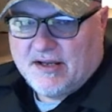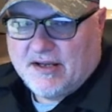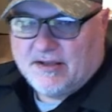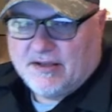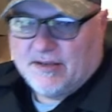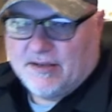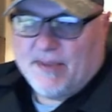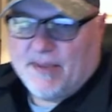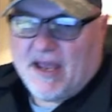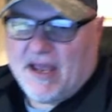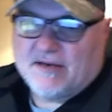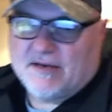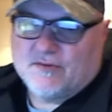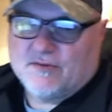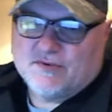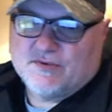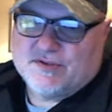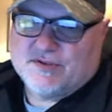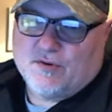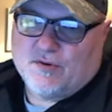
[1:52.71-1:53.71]
The
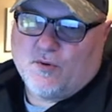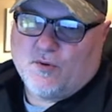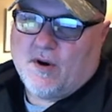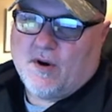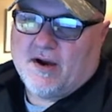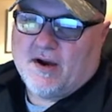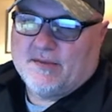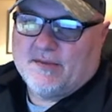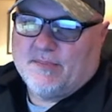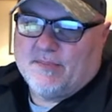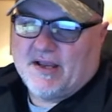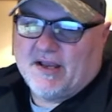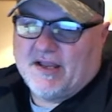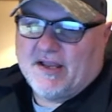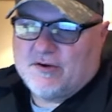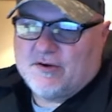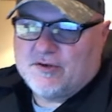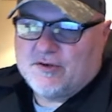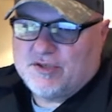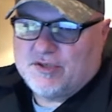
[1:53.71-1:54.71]
patent was acquired by
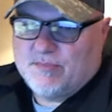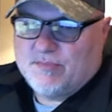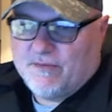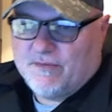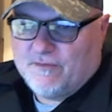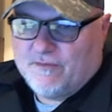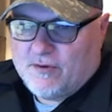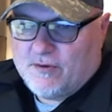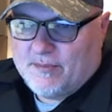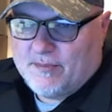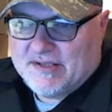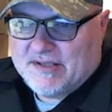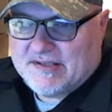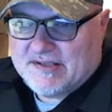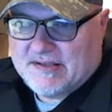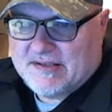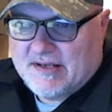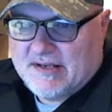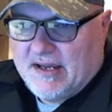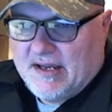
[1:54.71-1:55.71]
Energy
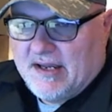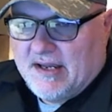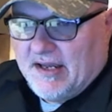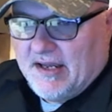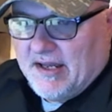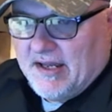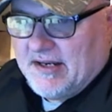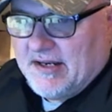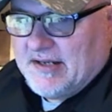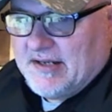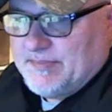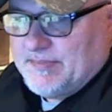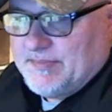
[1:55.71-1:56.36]
Performance and has